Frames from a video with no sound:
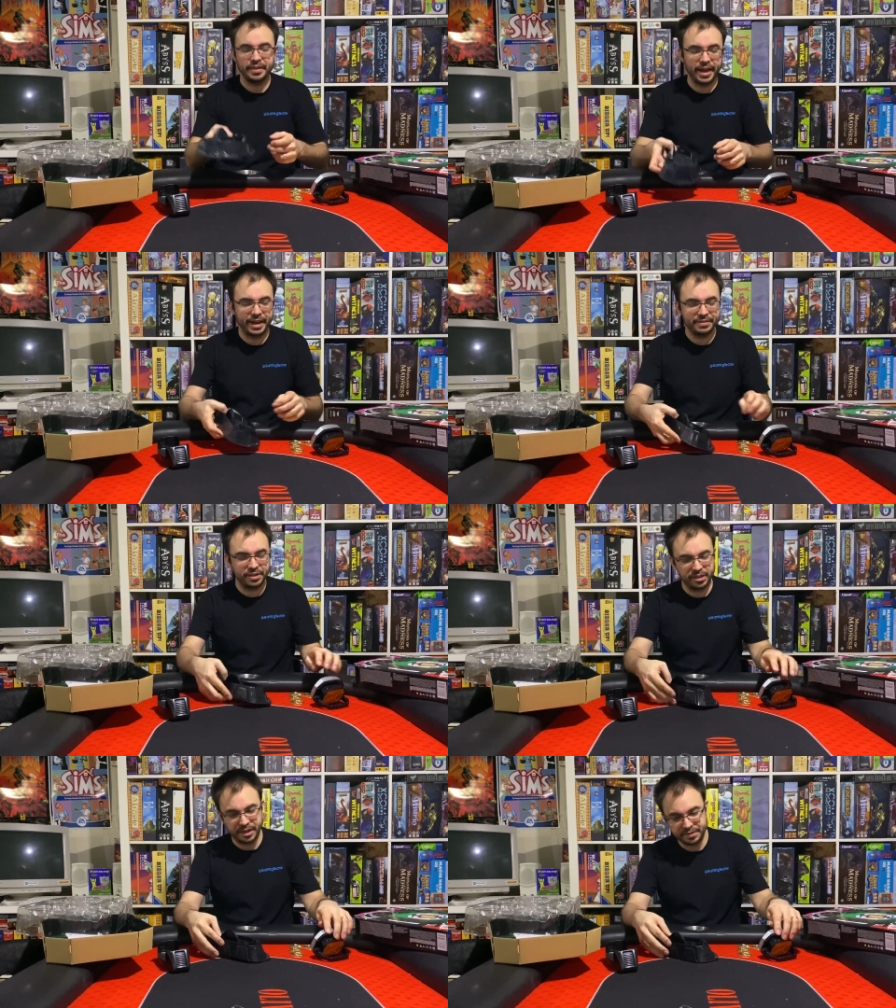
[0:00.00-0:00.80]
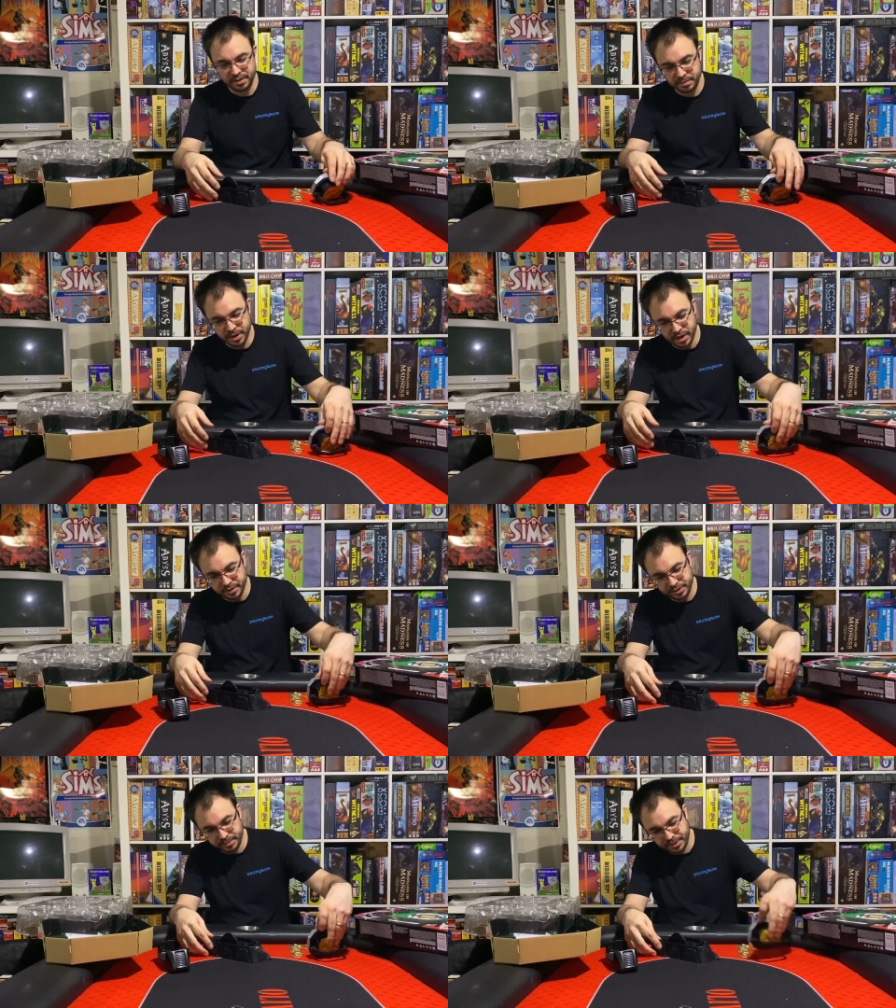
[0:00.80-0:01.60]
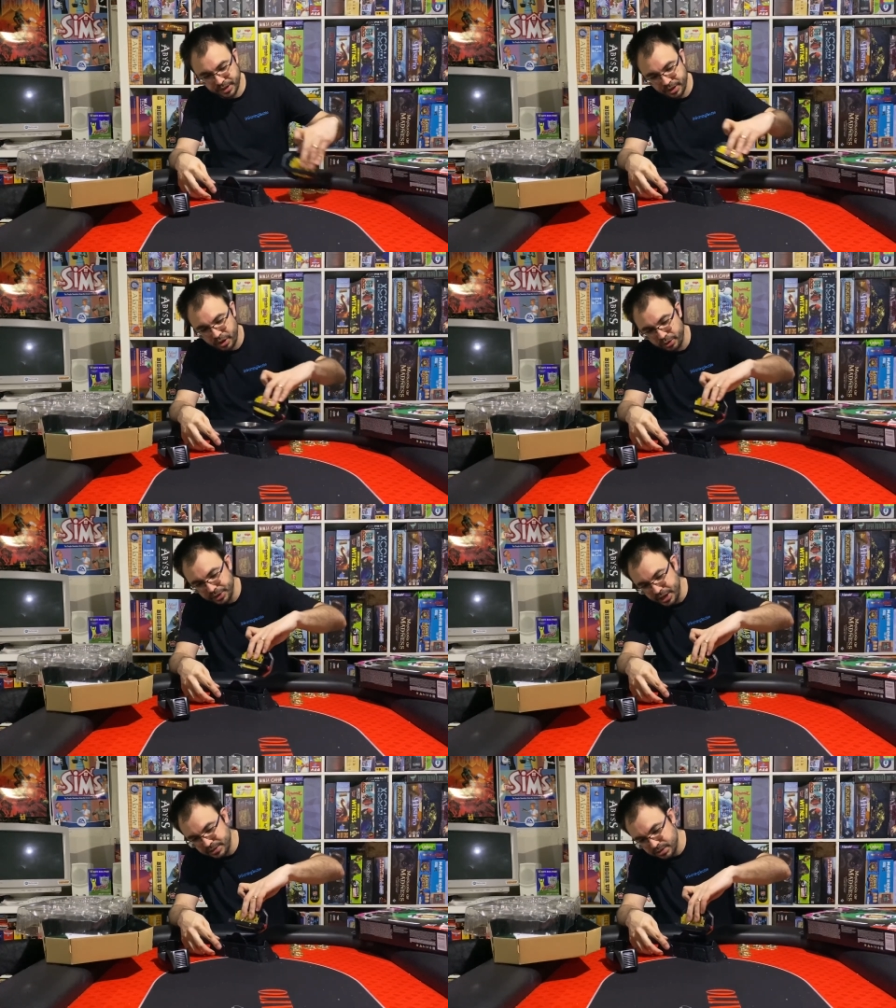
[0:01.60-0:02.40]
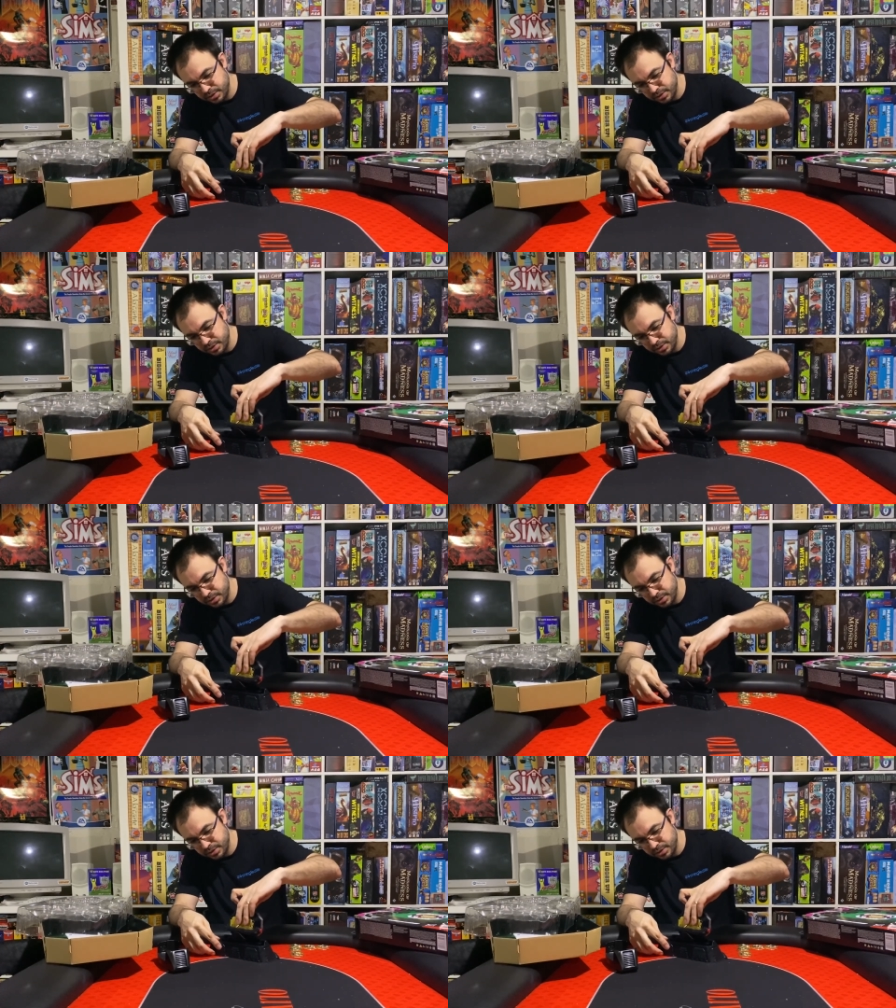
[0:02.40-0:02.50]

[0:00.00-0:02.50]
that gives it like some something to hold on to. So